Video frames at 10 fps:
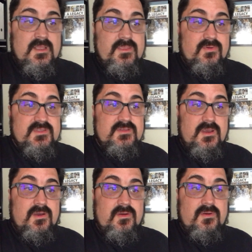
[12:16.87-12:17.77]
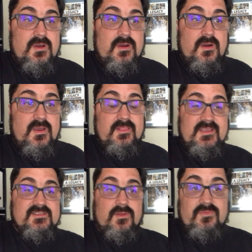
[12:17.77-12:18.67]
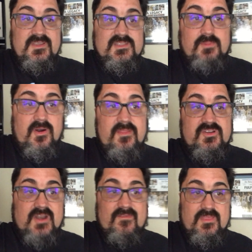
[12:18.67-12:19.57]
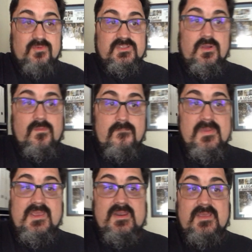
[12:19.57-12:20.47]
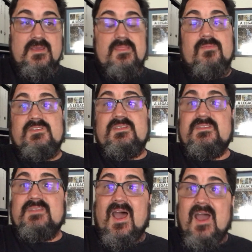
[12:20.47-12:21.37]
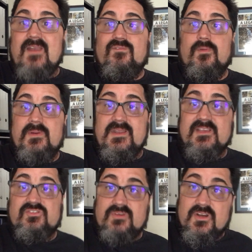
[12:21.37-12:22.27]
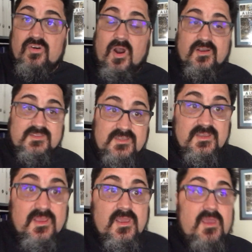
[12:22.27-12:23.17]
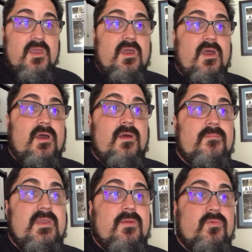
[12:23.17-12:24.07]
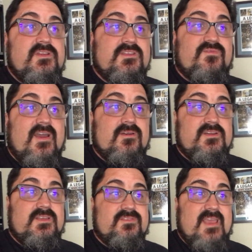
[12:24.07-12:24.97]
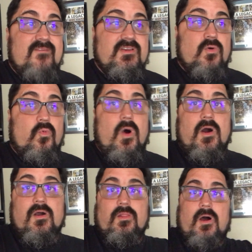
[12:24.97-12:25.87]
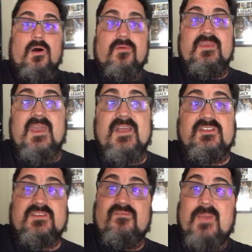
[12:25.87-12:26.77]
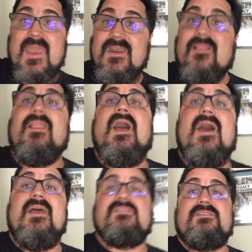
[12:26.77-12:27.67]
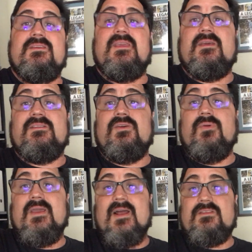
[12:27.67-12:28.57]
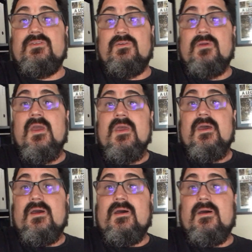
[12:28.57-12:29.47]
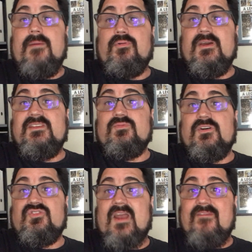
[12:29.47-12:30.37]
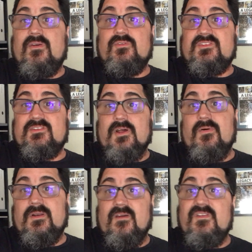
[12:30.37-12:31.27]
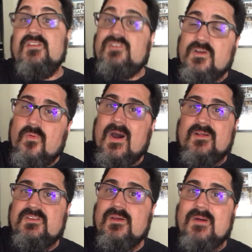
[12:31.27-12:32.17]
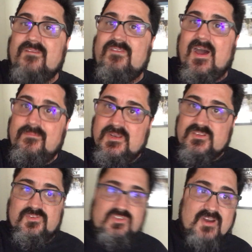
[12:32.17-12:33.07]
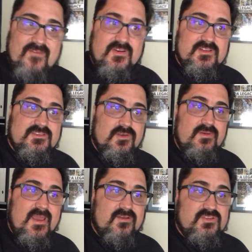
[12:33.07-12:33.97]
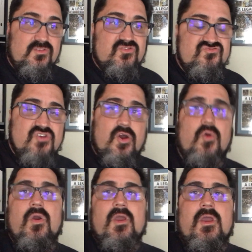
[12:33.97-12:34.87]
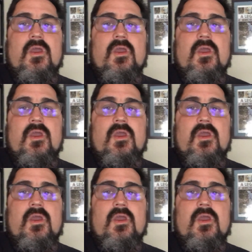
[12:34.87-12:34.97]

at least on this part of the traffic, there was no median that was designed for pedestrian crossing. And we just found ourselves having to walk along the edges of painted lines to get until we got to a place where traffic was slow enough. And it took a while. It took about 5 minutes for traffic to slow down. So there's nothing,